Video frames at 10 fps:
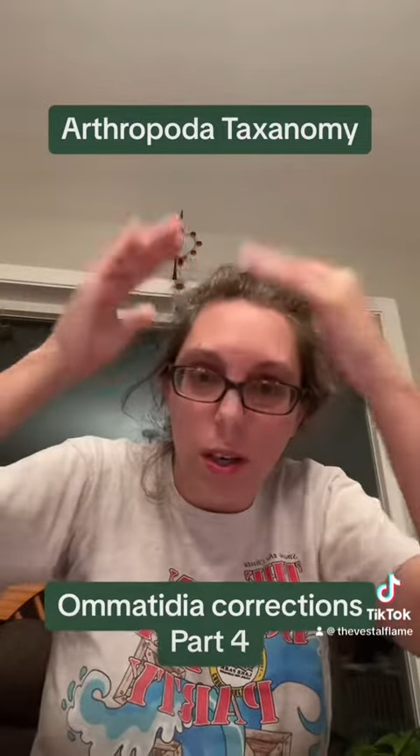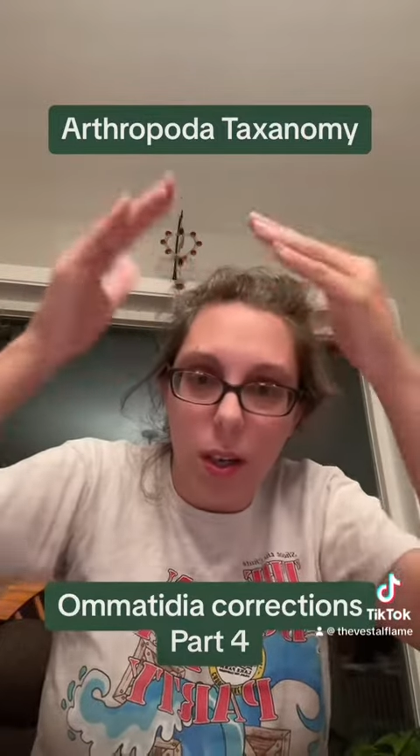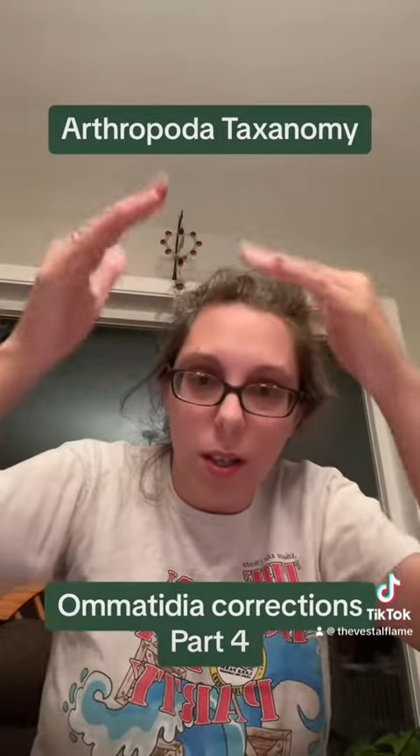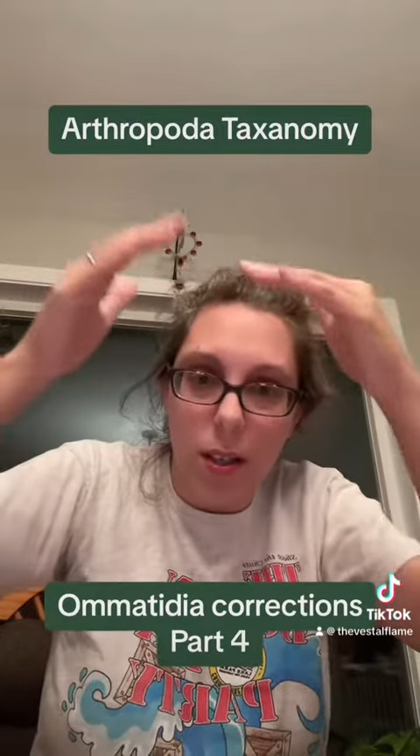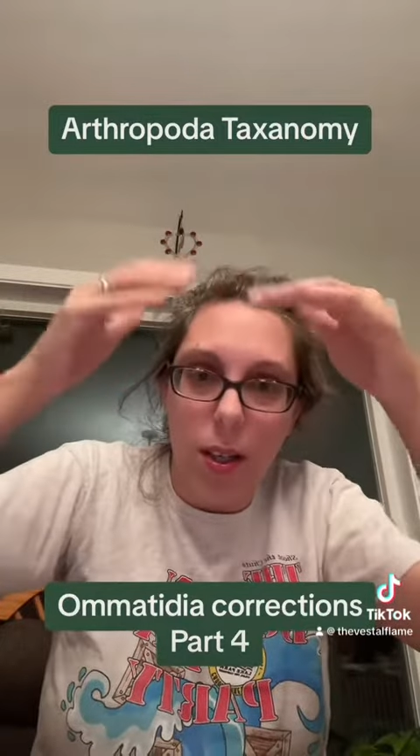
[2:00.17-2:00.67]

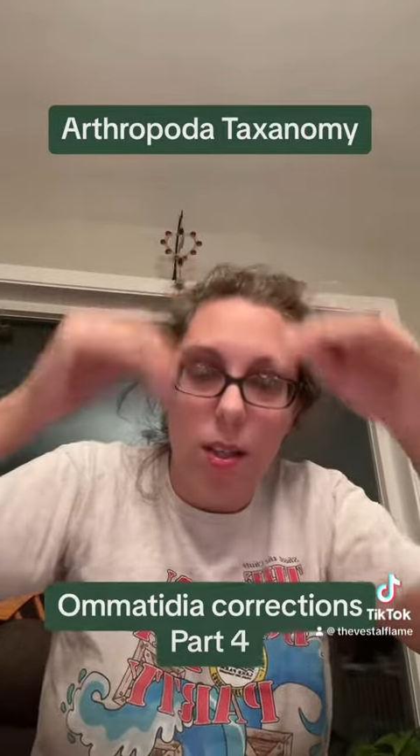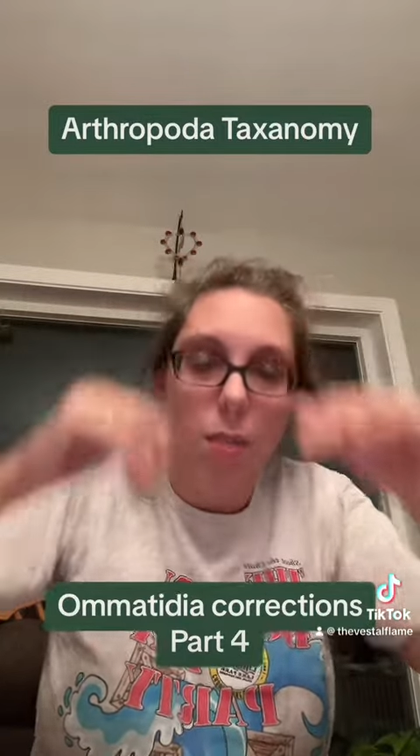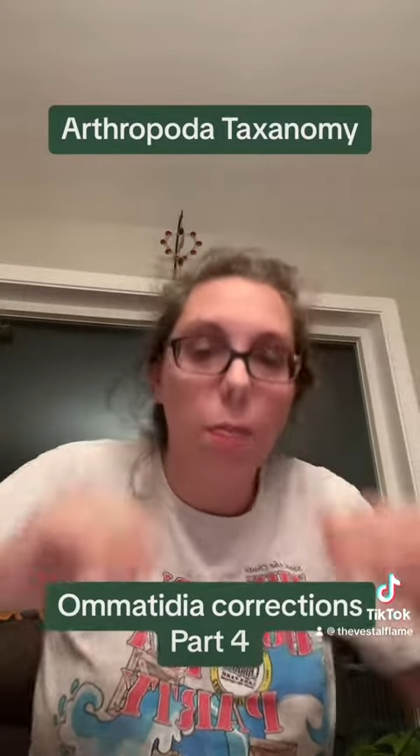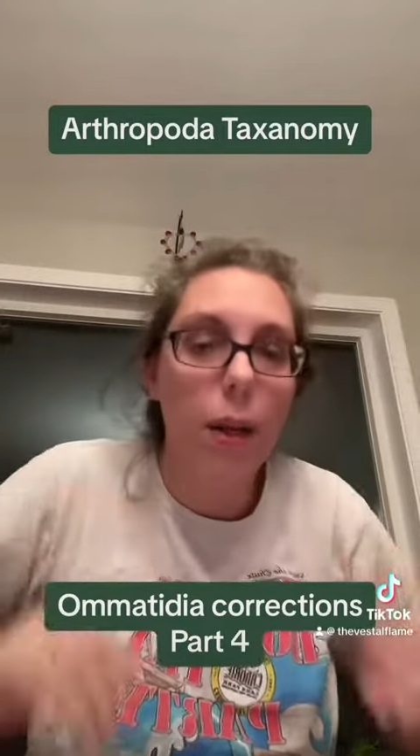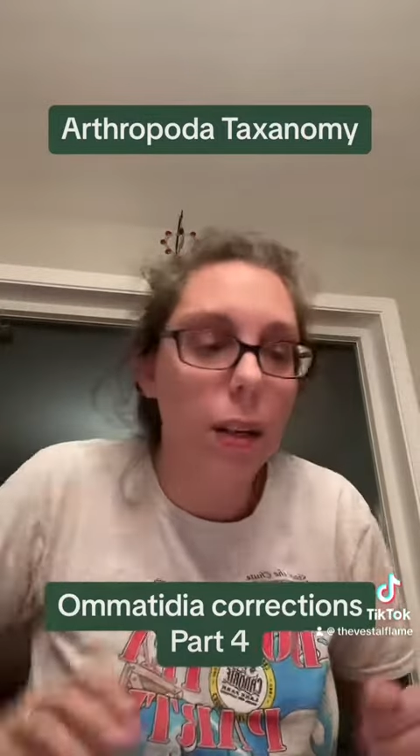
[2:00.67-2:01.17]
is this
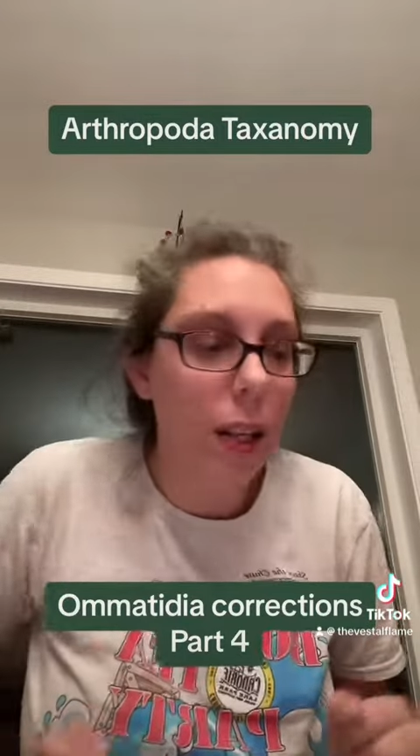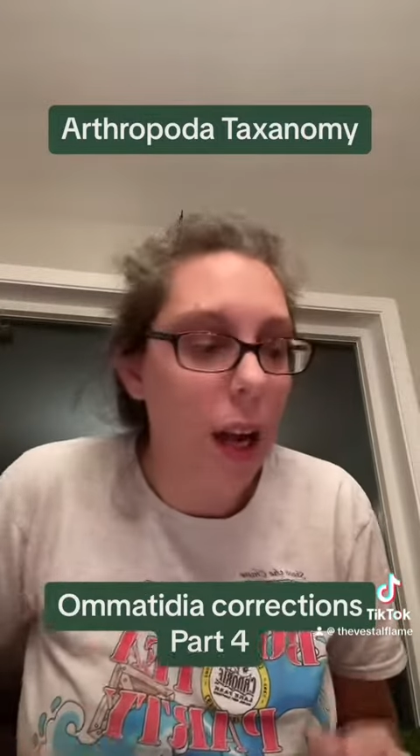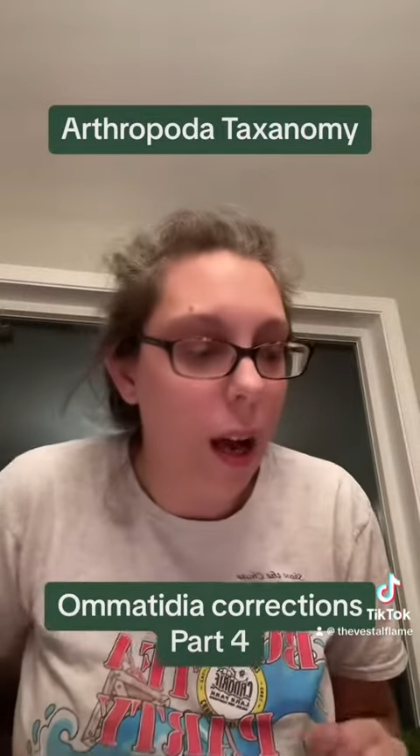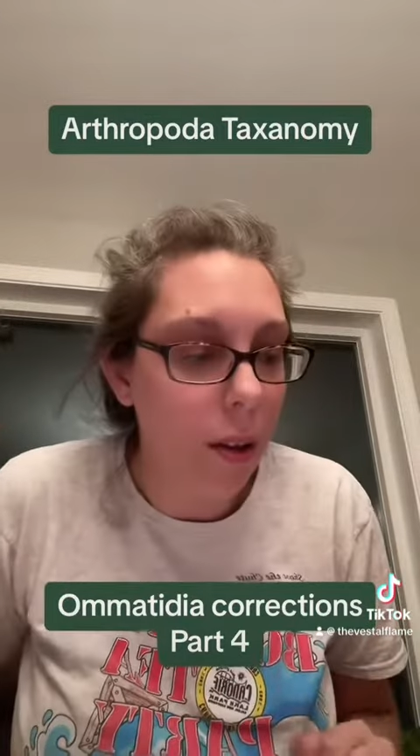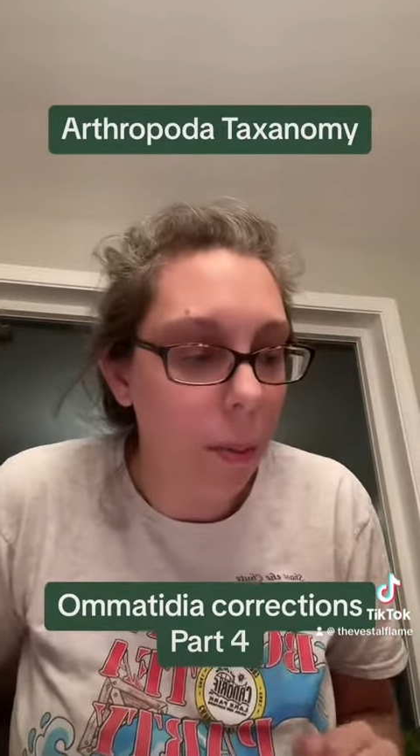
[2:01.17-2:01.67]
but the
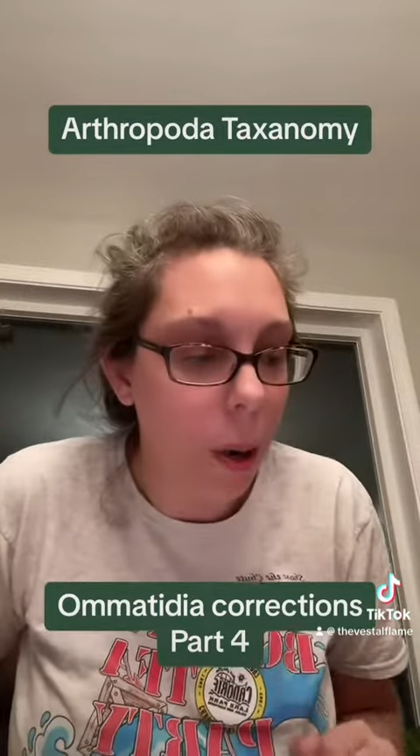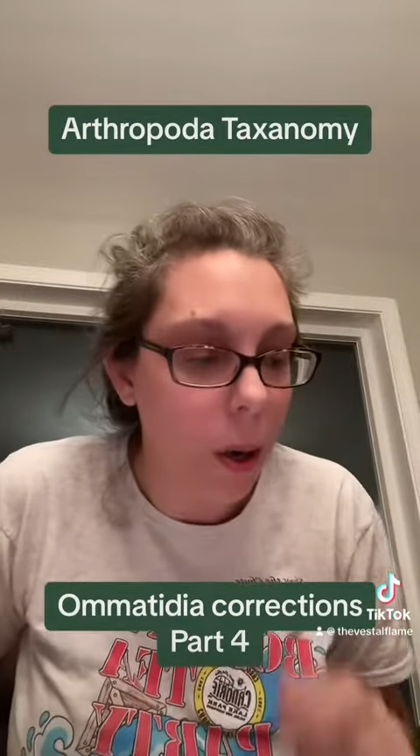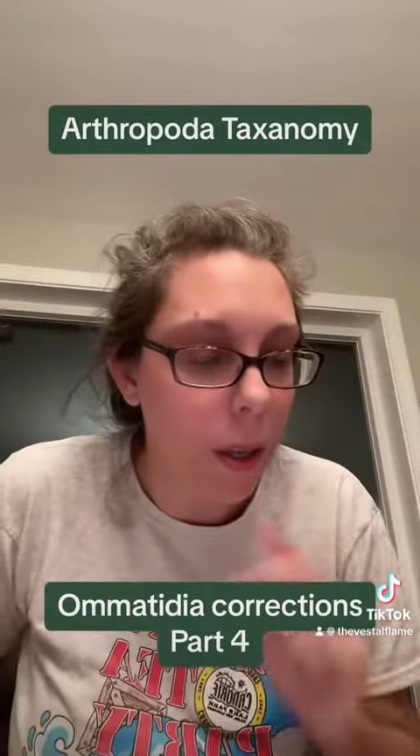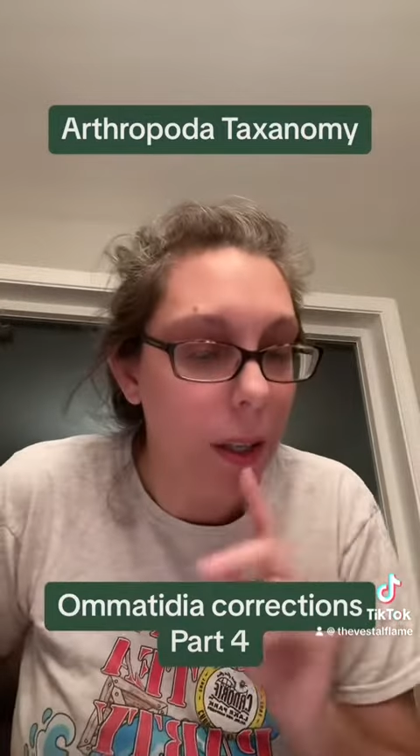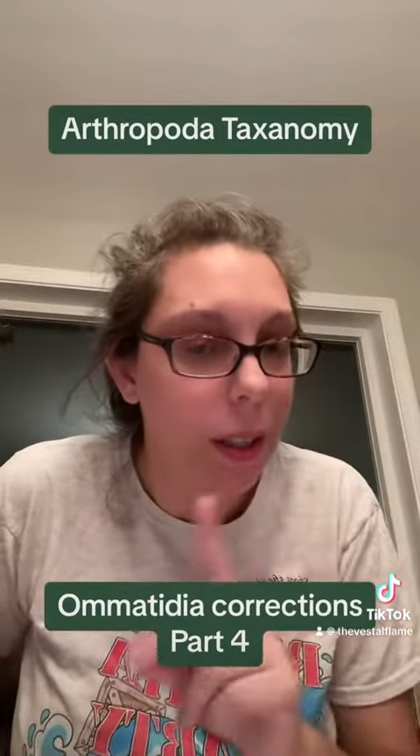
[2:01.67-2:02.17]
other
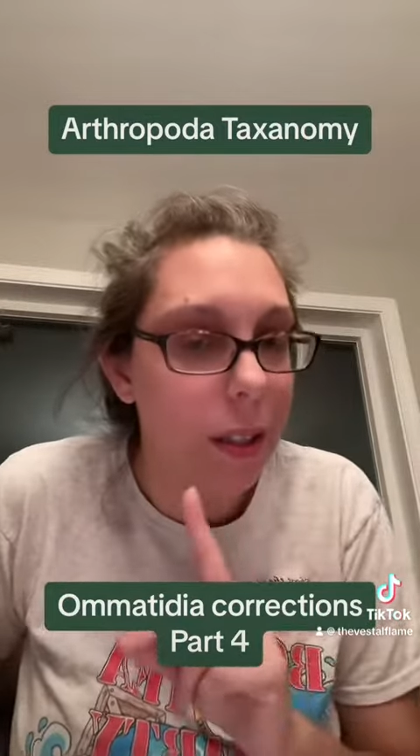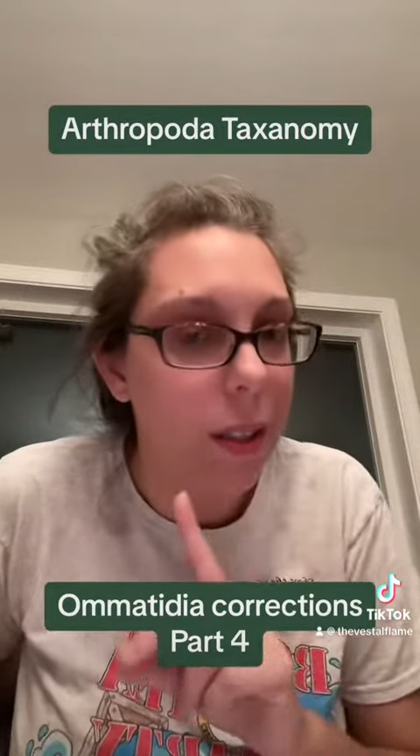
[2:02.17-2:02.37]
part of this is